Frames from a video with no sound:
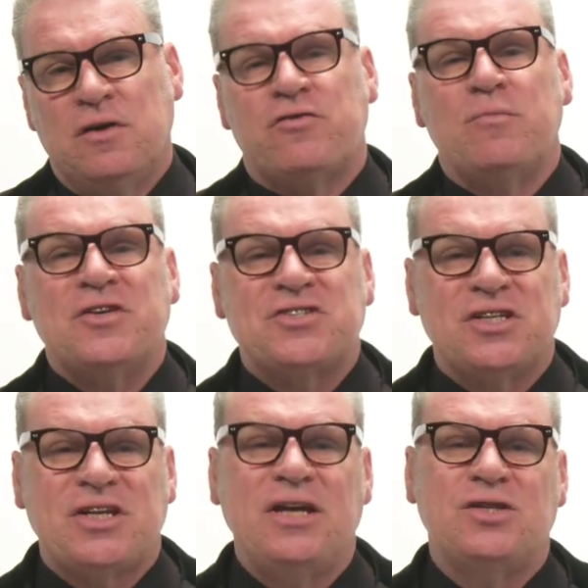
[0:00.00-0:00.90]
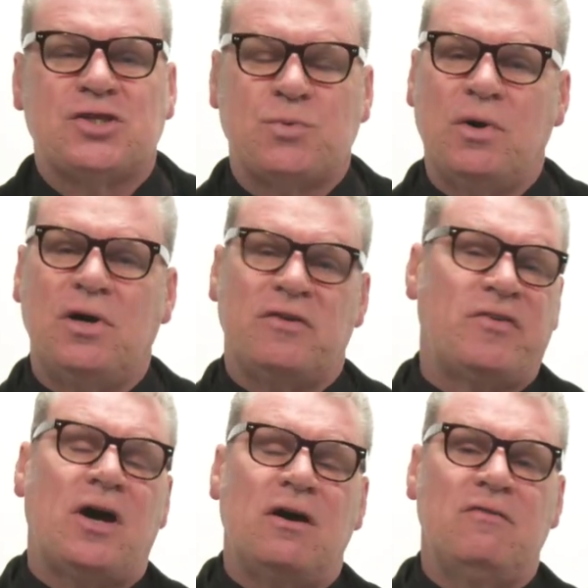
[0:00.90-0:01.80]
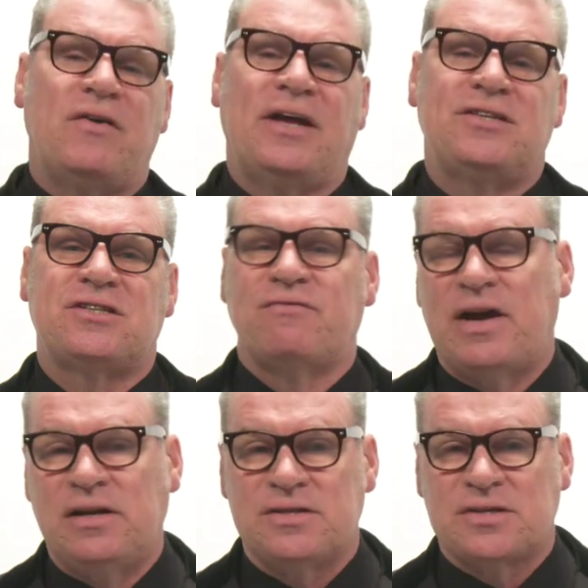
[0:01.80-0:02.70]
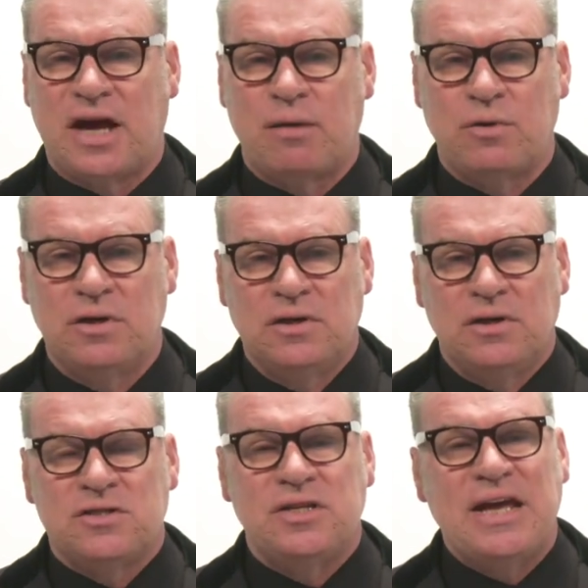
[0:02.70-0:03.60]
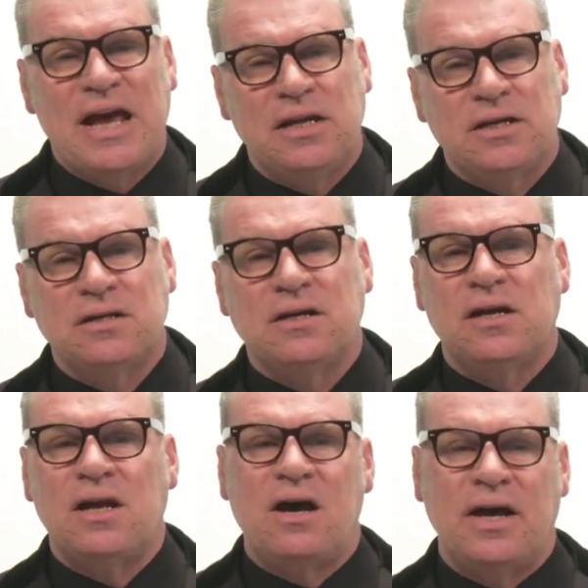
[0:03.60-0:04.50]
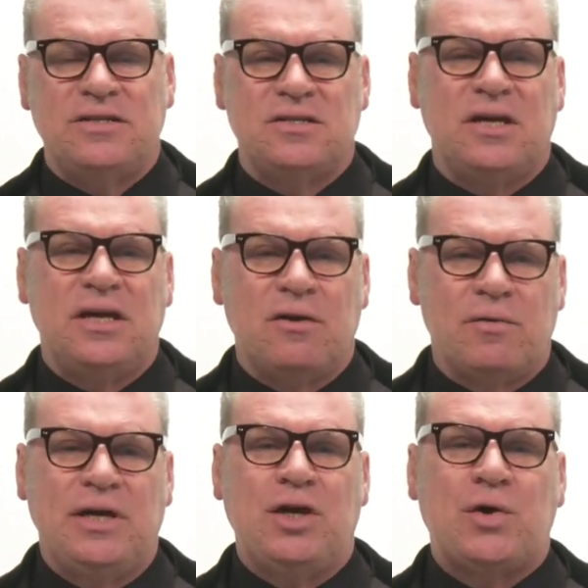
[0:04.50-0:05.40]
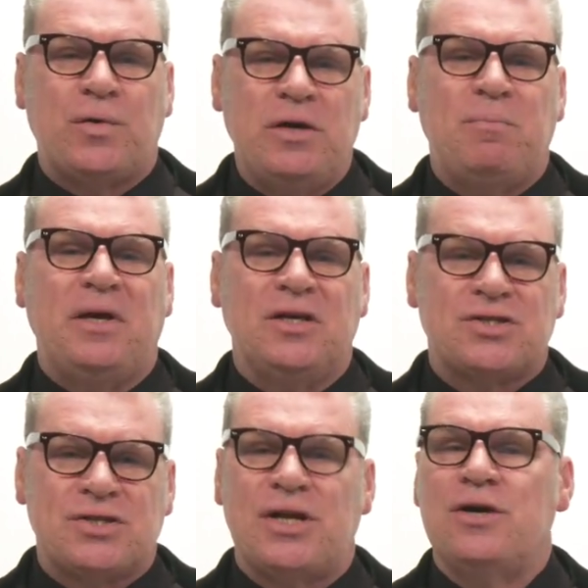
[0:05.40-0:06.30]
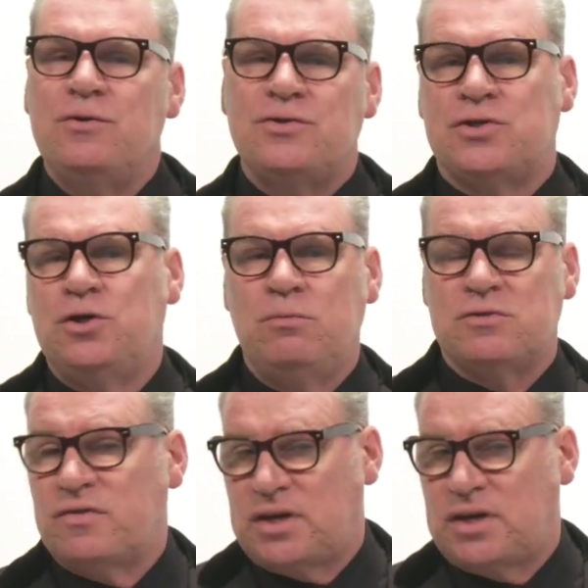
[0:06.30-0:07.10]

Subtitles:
From the sedate swirl of an overhead surveillance camera to the elegant glides and eerily creeping slow zooms of